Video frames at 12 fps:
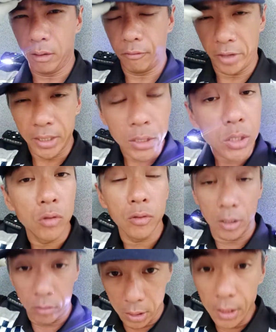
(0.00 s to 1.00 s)
renders you
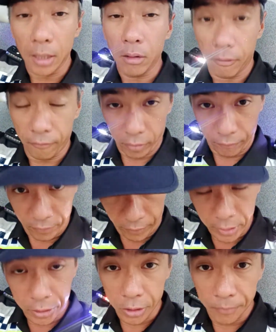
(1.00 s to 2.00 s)
guilty of traffic
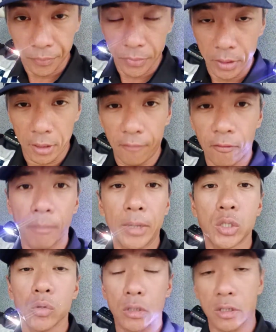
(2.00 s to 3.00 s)
violation. Therefore,
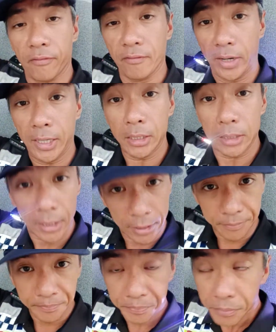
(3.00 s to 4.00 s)
makes you a traffic violator.